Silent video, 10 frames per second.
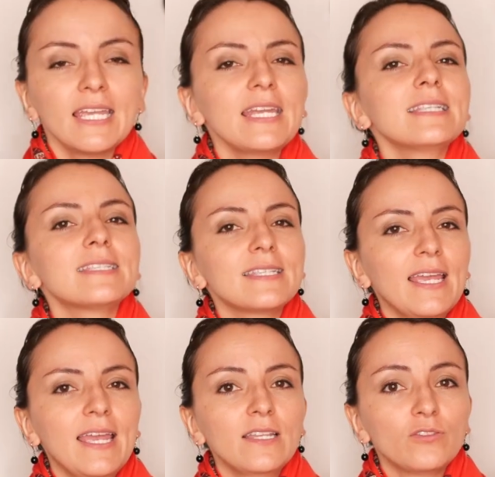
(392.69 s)
Kids
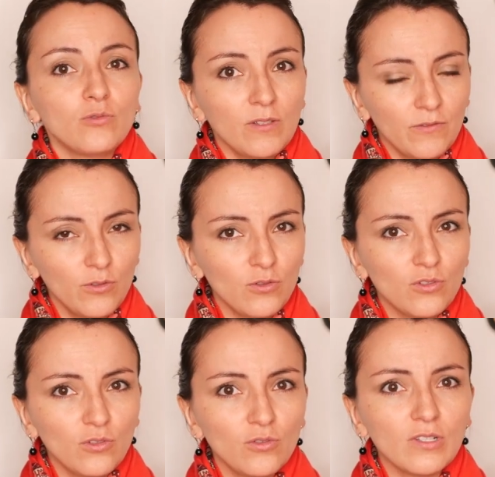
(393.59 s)
tend to refuse
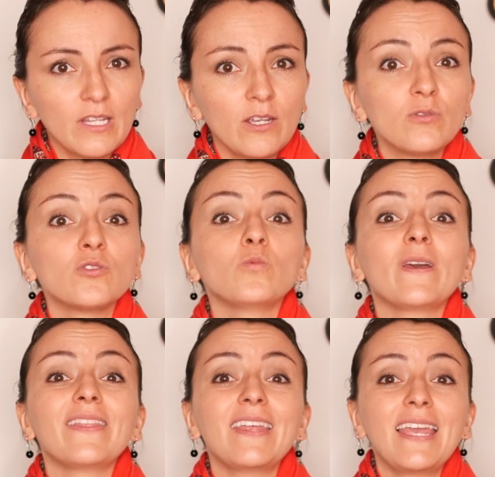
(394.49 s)
to use a language
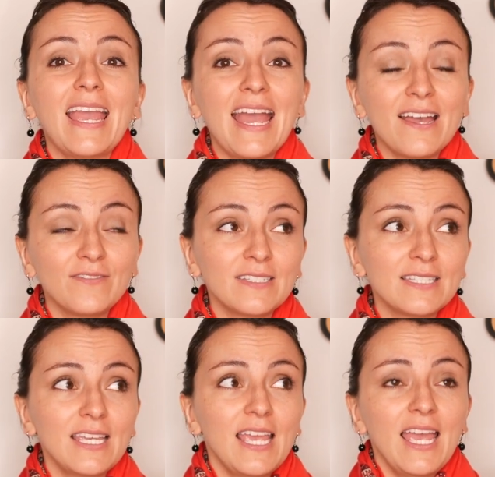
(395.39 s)
when they
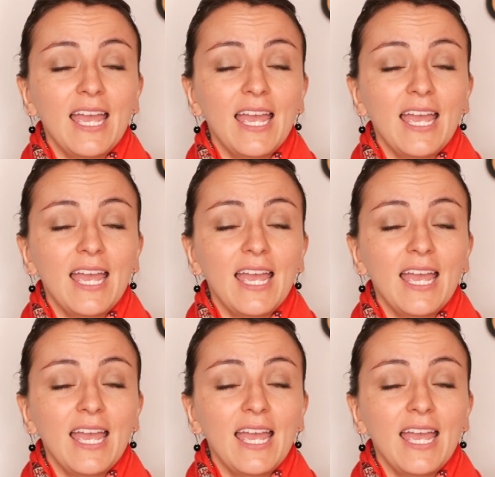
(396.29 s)
haven't